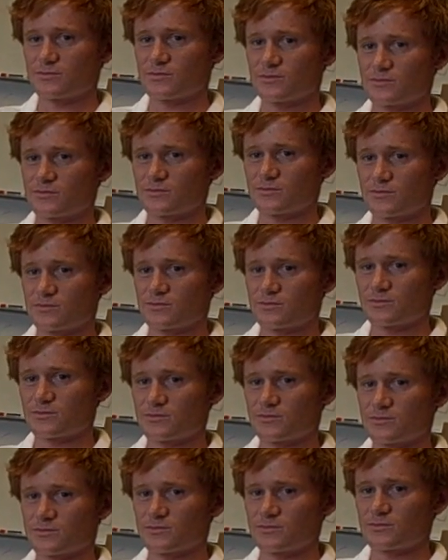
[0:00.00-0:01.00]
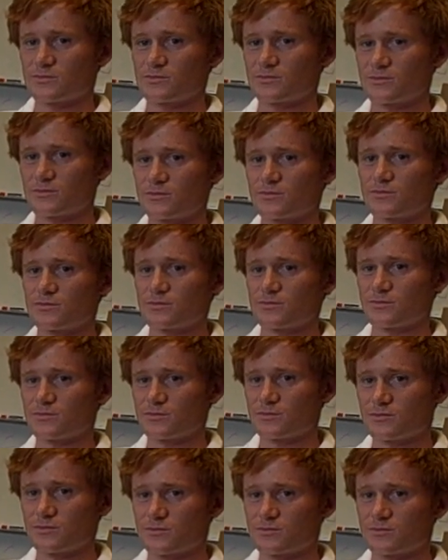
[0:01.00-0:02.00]
abilities and
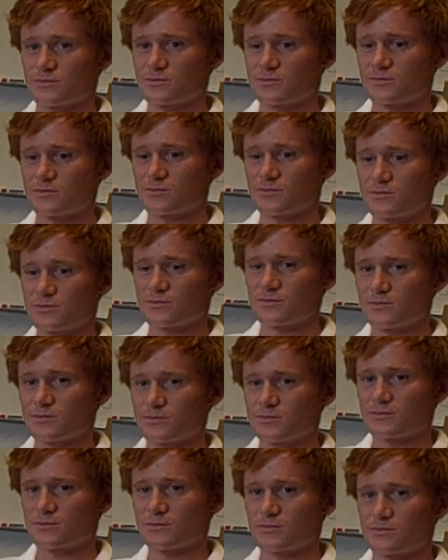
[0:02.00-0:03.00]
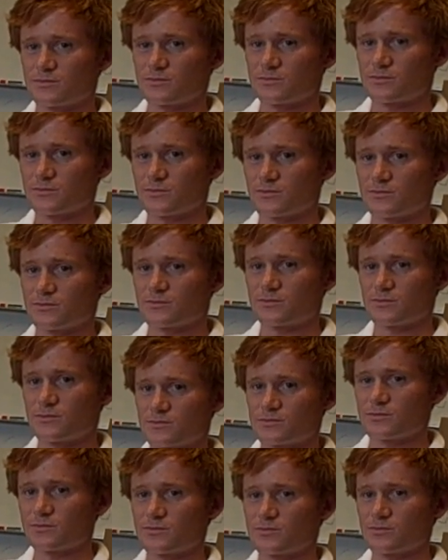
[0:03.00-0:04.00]
the fact that you can relate so
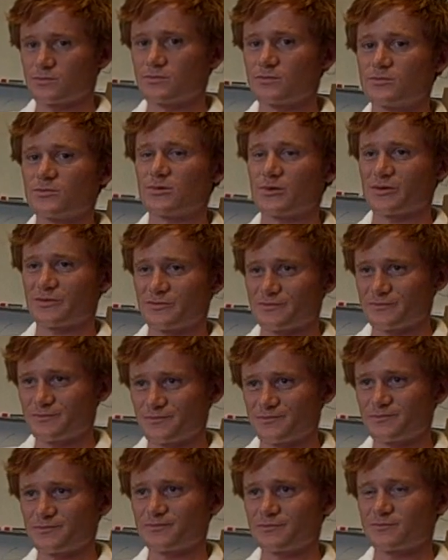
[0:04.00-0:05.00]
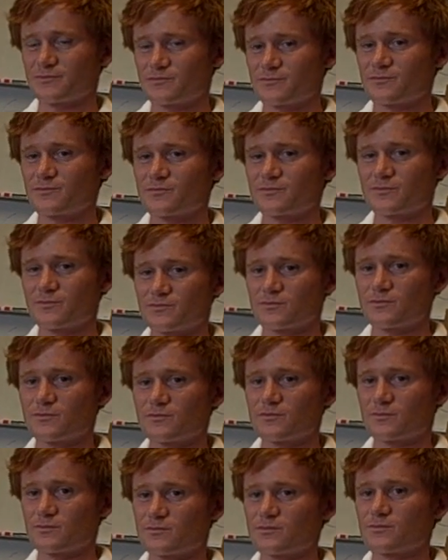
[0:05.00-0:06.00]
well to right. the players at this
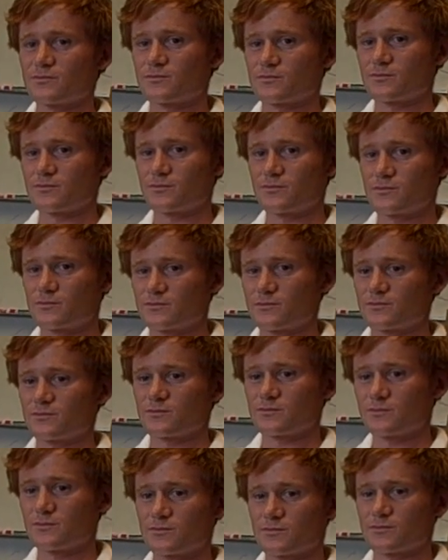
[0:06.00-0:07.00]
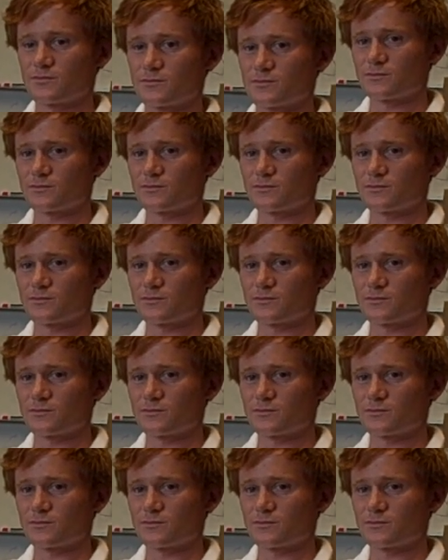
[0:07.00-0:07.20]
point. Not that Geoff has